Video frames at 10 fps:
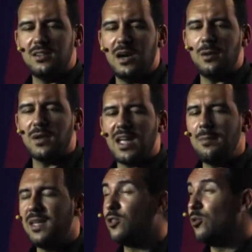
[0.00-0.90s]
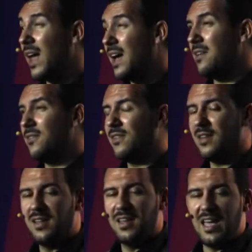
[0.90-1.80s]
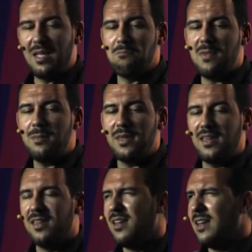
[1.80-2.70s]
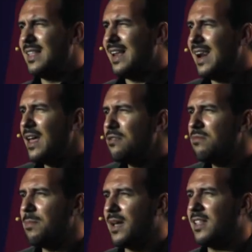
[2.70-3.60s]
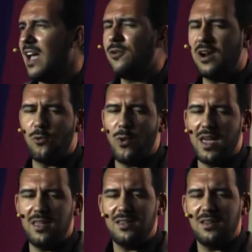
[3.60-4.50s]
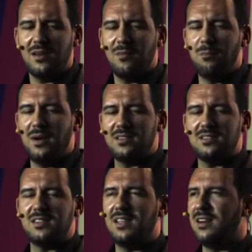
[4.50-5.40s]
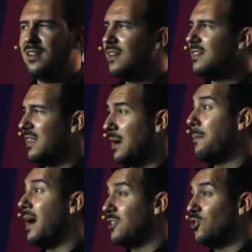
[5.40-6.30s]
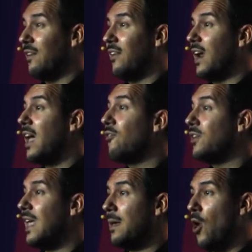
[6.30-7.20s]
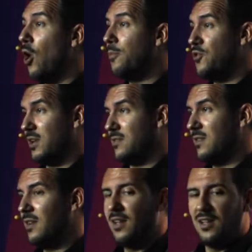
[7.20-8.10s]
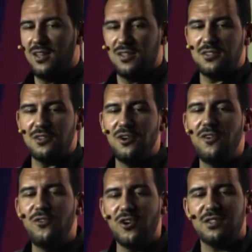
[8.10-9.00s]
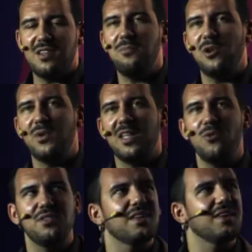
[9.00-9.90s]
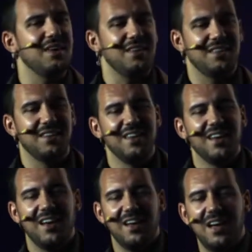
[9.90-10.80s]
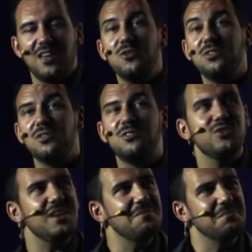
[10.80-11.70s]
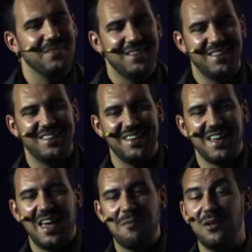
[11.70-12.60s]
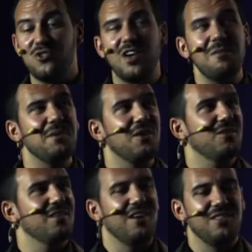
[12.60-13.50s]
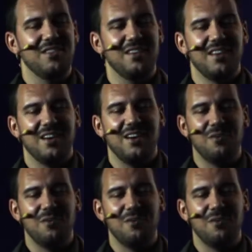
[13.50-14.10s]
are coming to life. And maybe in a less spectacular way, but still they are part of our everyday objects. So, for example, when I was a kid, I used to dream about jumping on